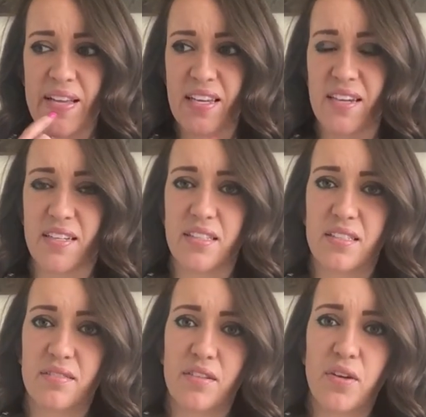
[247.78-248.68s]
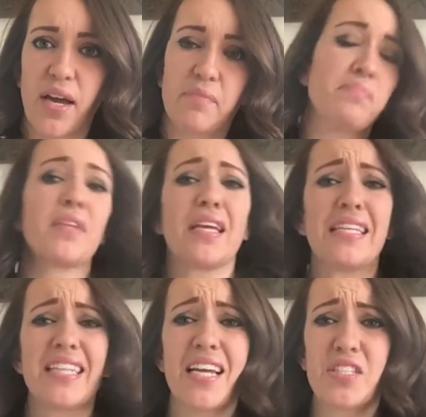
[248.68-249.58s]
Yikes. Okay.
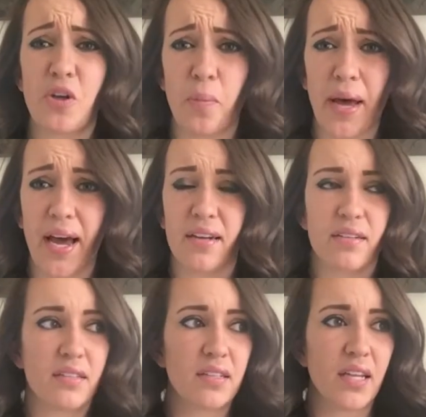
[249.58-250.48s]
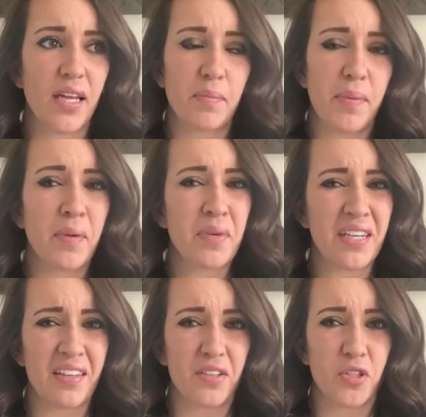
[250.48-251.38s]
It's not so bad. Like, maybe I'm being
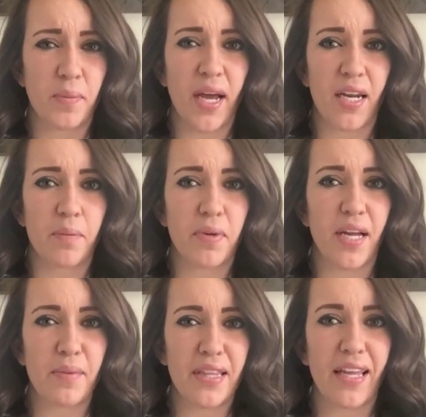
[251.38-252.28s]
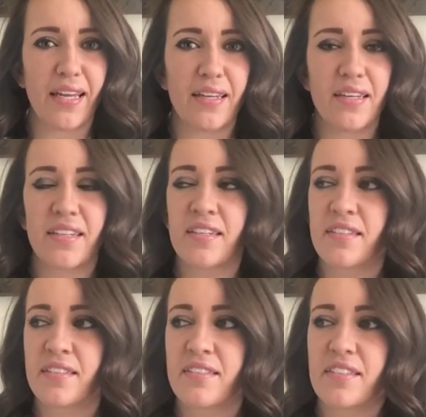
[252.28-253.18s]
a little dramatic, but I mean, like,
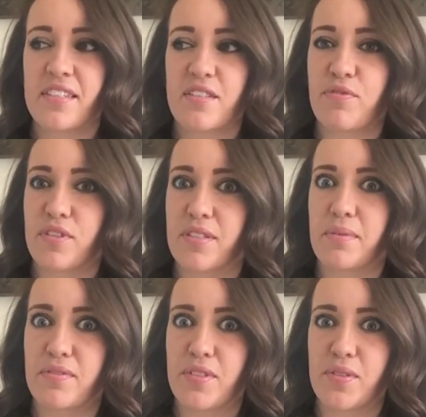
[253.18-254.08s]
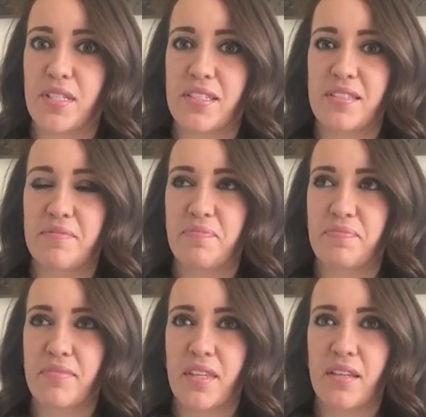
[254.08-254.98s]
this is the first time I've used this.
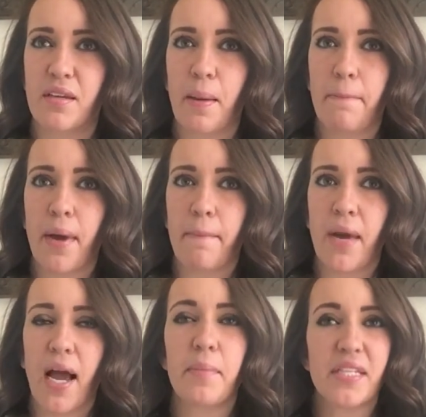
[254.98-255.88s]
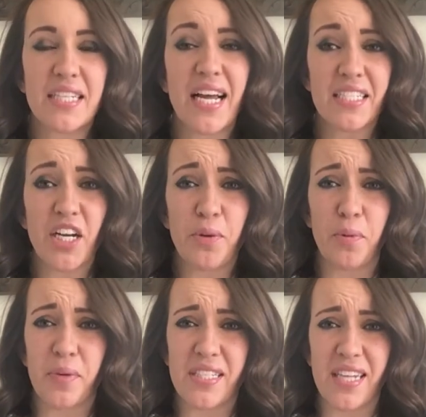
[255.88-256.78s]
I mean, it's not
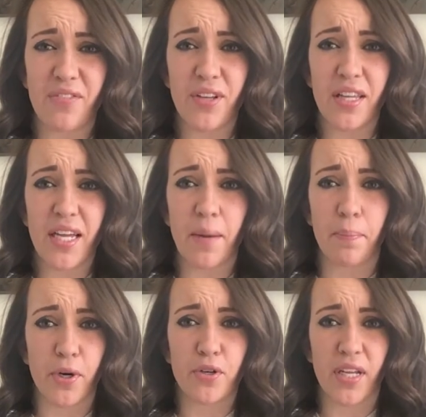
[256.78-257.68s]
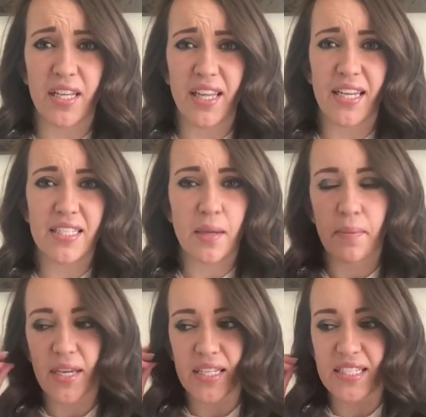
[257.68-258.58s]
terrible, but it's definitely like a burning. Like, to
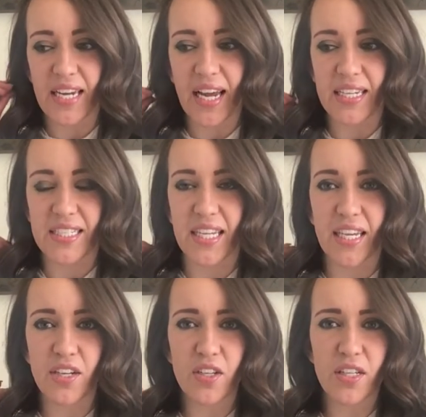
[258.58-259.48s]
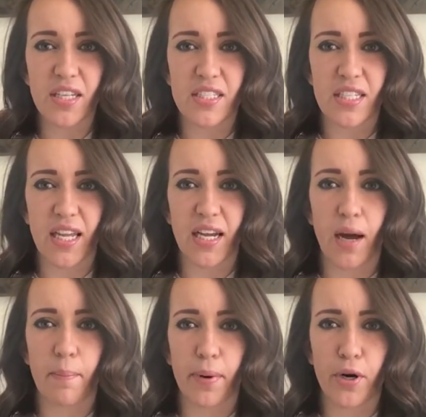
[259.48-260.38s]
me, it's not a tingle, it's like
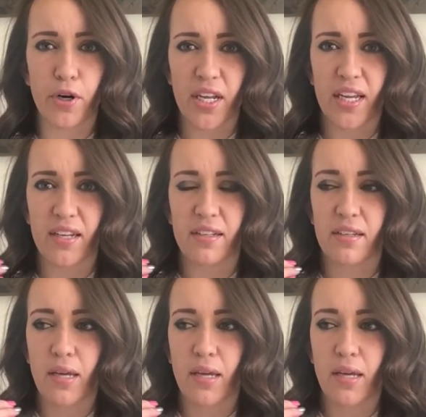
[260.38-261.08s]
a burning.